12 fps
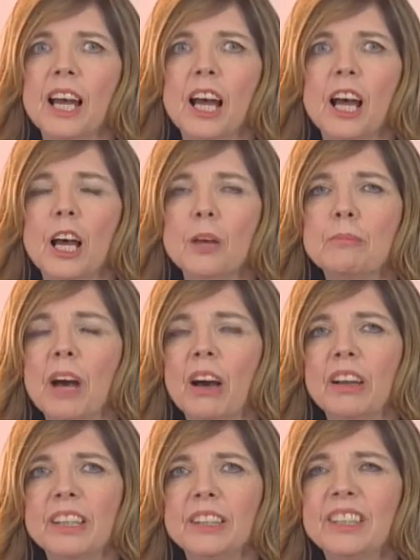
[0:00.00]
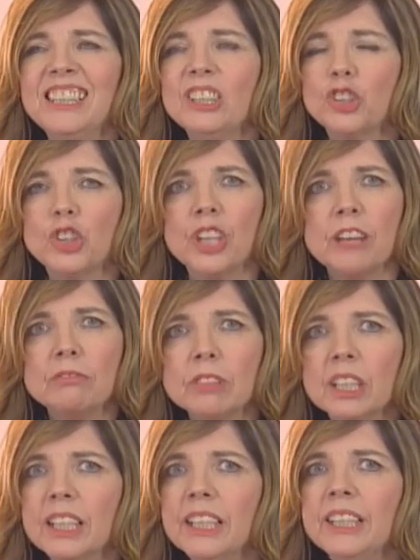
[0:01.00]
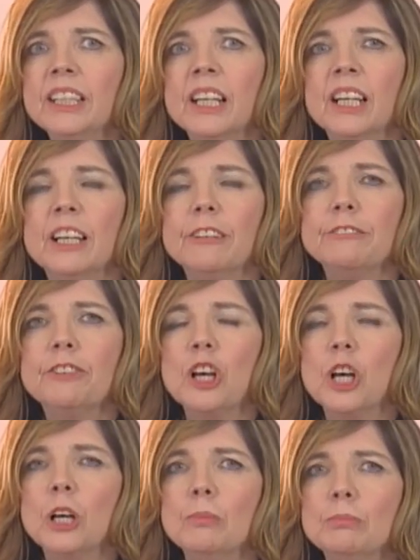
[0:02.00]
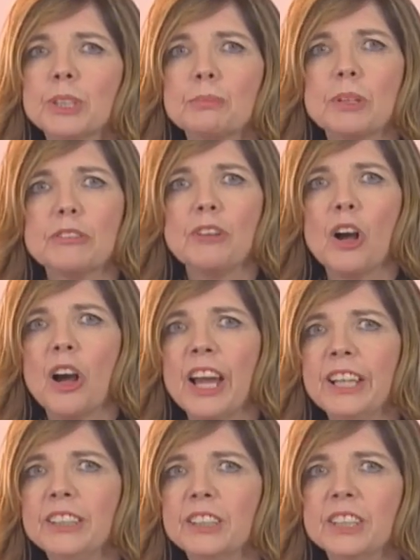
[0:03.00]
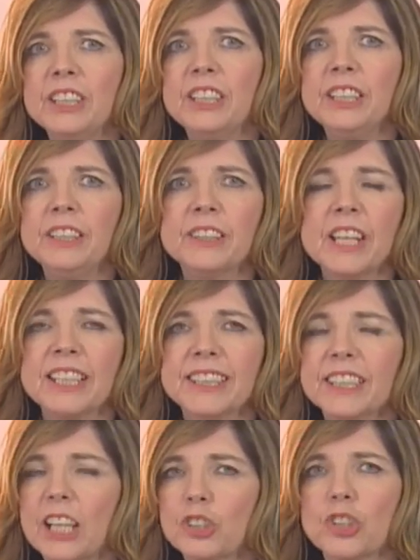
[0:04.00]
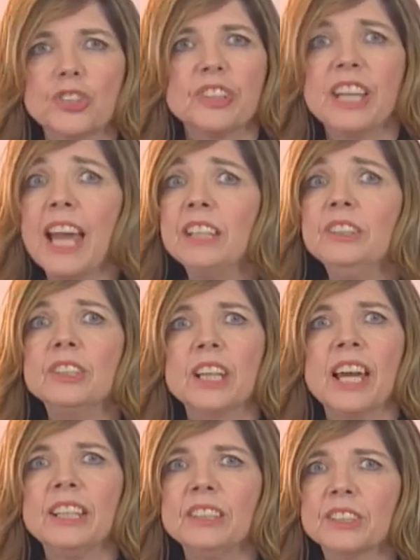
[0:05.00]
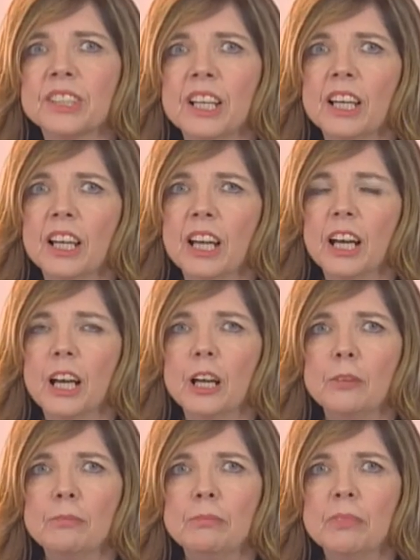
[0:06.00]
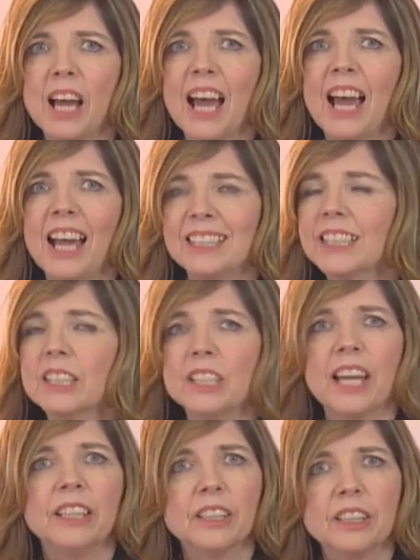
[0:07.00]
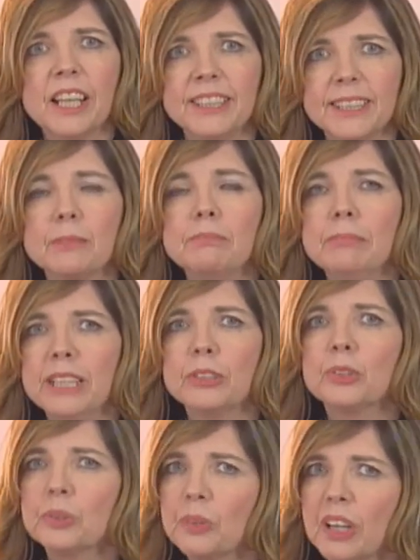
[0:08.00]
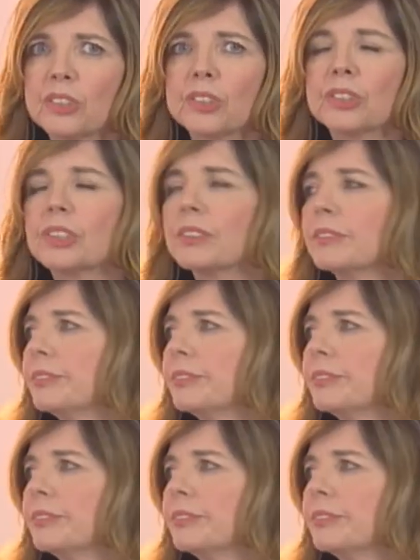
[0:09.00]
I think generally firms provide their statutory end date as the date that they submit to us.